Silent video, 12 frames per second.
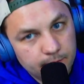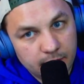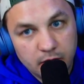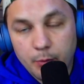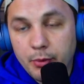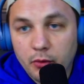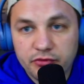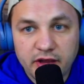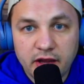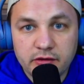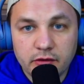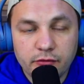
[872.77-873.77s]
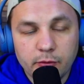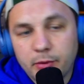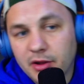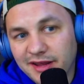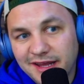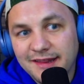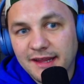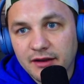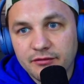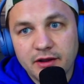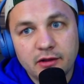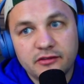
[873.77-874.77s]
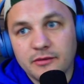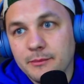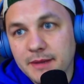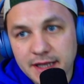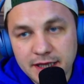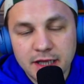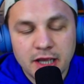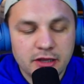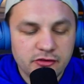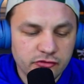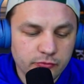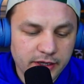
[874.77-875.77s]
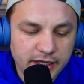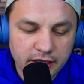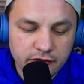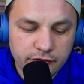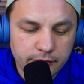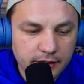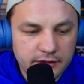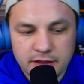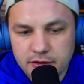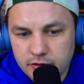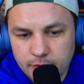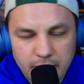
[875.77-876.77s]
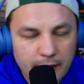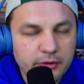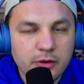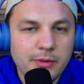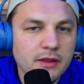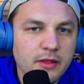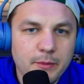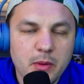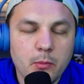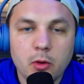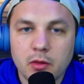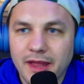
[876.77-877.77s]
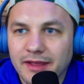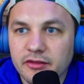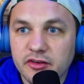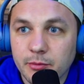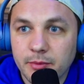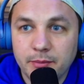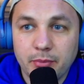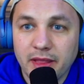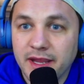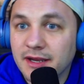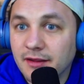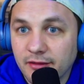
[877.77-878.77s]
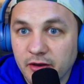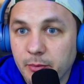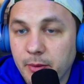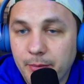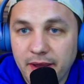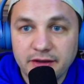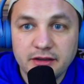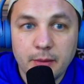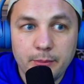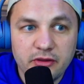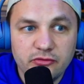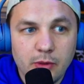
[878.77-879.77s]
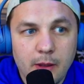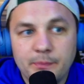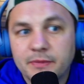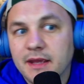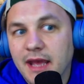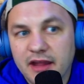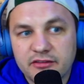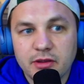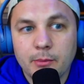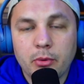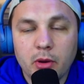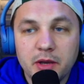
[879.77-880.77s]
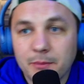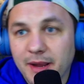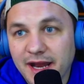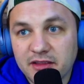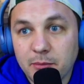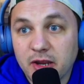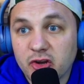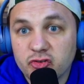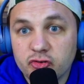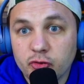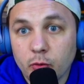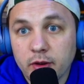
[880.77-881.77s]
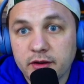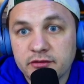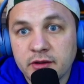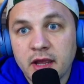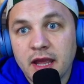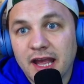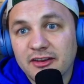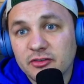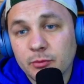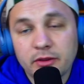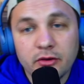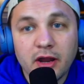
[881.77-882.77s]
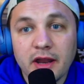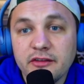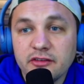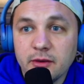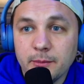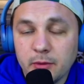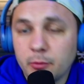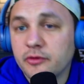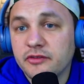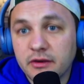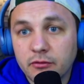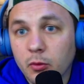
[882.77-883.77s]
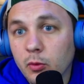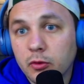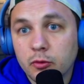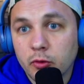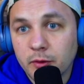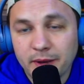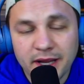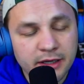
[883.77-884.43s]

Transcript: both sides of the football in the NFL, to me, just reading into it, you're probably going to be a little bit more likely to be playing a little bit banged up as well. At some point, he might have to make a choice as to whether or not he's going to be a receiver or a cornerback.